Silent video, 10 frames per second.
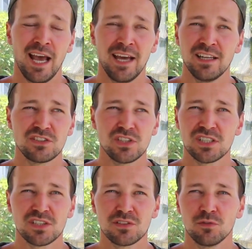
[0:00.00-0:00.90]
And it's
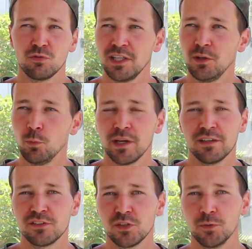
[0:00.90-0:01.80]
just really
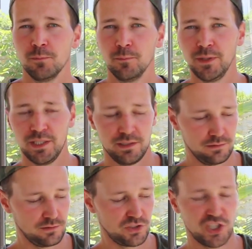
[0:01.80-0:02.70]
weird to
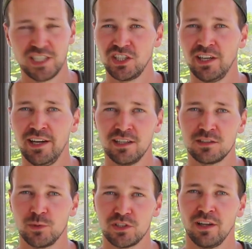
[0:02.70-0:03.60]
be changing
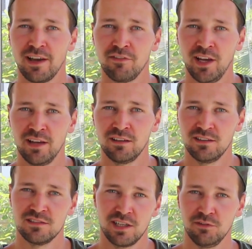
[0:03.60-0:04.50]
gears with your left hand
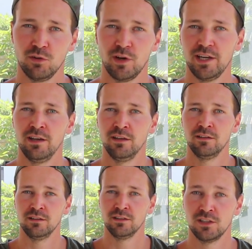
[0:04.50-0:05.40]
instead of your right hand.